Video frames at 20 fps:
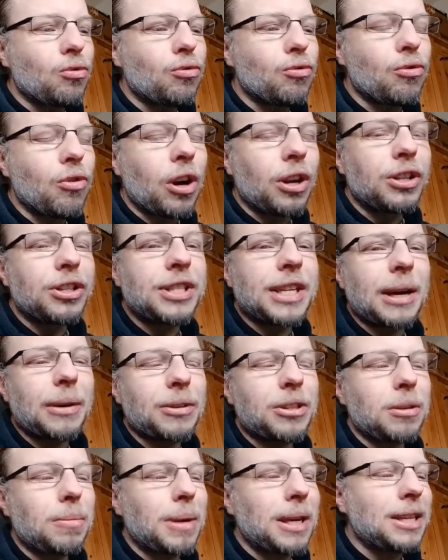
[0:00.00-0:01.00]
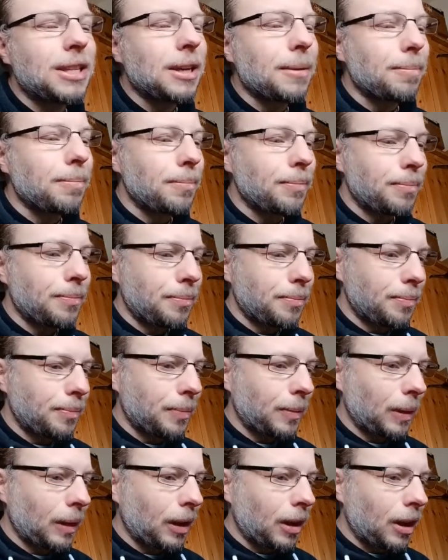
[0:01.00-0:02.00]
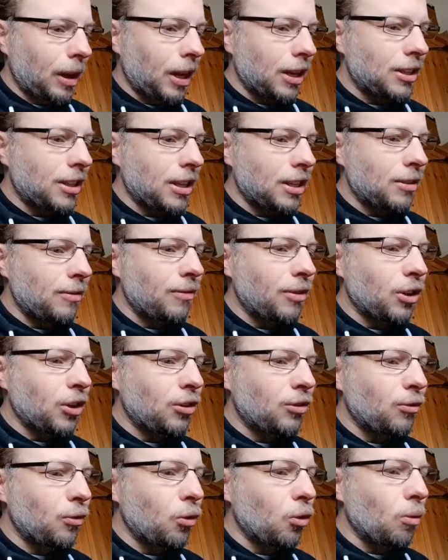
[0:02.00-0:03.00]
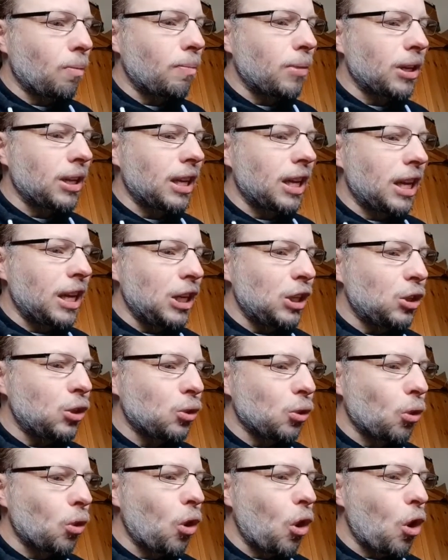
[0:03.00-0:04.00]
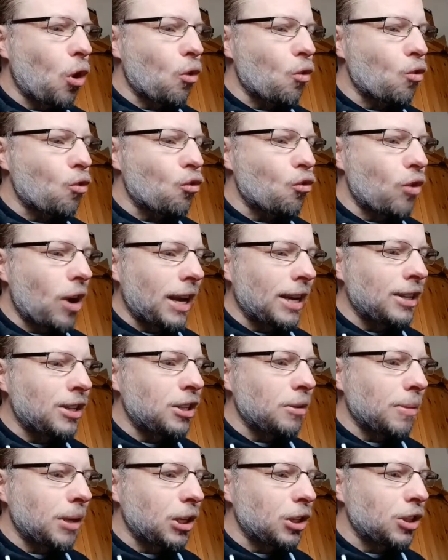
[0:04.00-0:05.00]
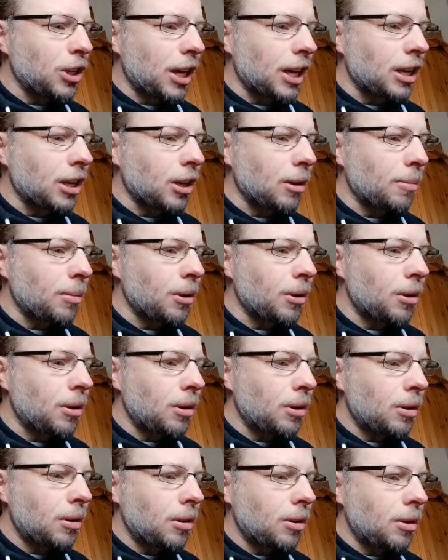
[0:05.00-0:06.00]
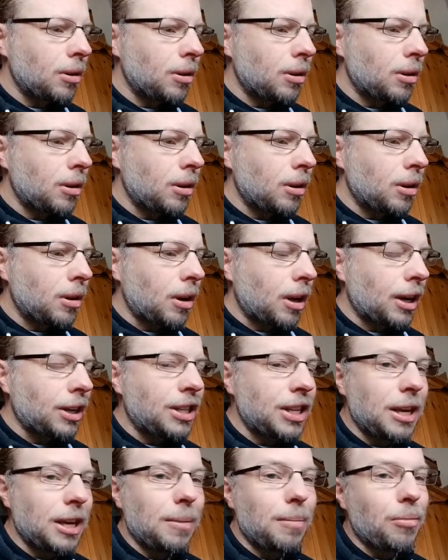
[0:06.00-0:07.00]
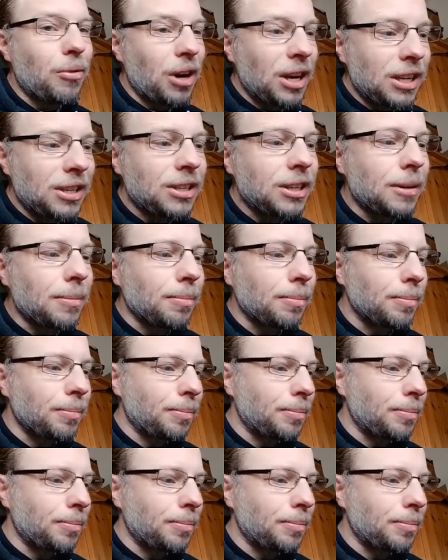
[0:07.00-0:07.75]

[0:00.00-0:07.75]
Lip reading: runs out to meet him. It says in verse 4, "But Esau ran to meet Jacob, and he embraced him.